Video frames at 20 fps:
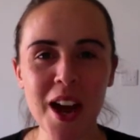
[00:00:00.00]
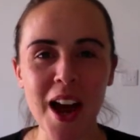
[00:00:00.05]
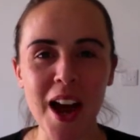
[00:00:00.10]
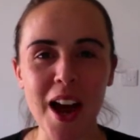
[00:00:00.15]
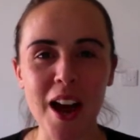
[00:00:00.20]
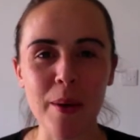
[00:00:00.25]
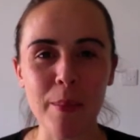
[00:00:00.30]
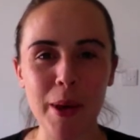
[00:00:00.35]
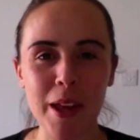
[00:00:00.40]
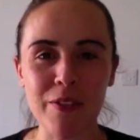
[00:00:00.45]

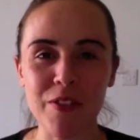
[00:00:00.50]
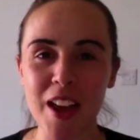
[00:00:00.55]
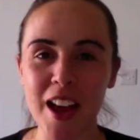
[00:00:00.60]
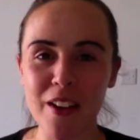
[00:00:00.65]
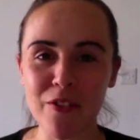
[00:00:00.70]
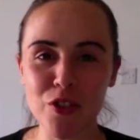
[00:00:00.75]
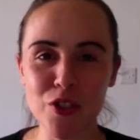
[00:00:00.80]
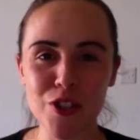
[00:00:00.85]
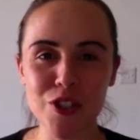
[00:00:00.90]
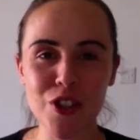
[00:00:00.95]
If you
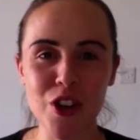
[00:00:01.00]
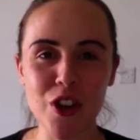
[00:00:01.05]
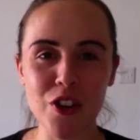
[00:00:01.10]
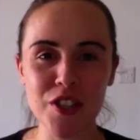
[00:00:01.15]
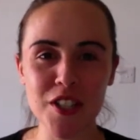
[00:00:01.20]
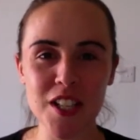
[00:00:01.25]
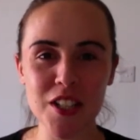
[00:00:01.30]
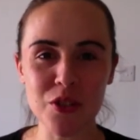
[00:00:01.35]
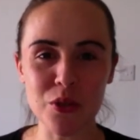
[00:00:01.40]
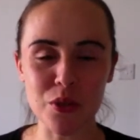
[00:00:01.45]
haven't
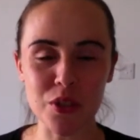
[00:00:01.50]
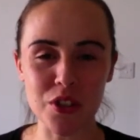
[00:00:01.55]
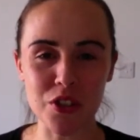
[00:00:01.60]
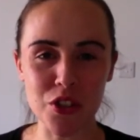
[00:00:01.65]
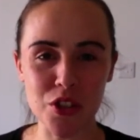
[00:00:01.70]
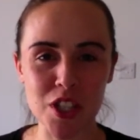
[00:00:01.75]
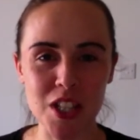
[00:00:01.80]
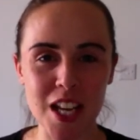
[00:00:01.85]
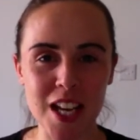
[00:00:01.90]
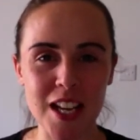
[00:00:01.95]
started or you're
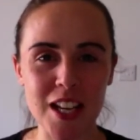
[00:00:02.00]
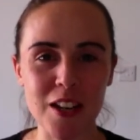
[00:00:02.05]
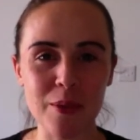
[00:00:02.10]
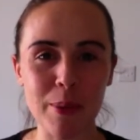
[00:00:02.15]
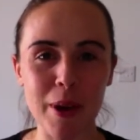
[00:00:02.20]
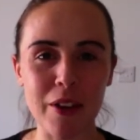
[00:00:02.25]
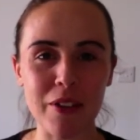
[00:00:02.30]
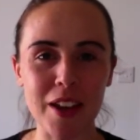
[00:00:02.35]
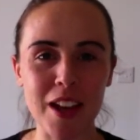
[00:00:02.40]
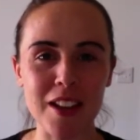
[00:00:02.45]
just thinking
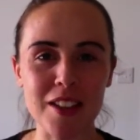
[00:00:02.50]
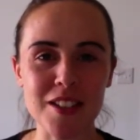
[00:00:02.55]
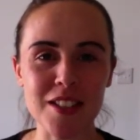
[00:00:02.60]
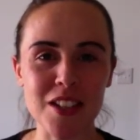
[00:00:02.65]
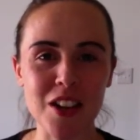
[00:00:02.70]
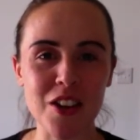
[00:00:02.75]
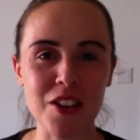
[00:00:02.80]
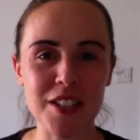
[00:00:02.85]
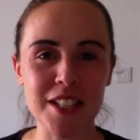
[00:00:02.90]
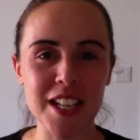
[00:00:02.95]
about getting
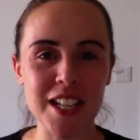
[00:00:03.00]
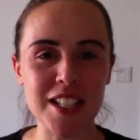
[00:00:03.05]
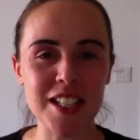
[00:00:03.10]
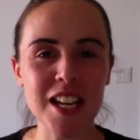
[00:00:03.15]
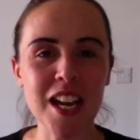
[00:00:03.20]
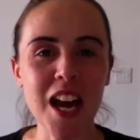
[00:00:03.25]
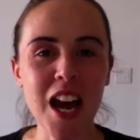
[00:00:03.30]
started,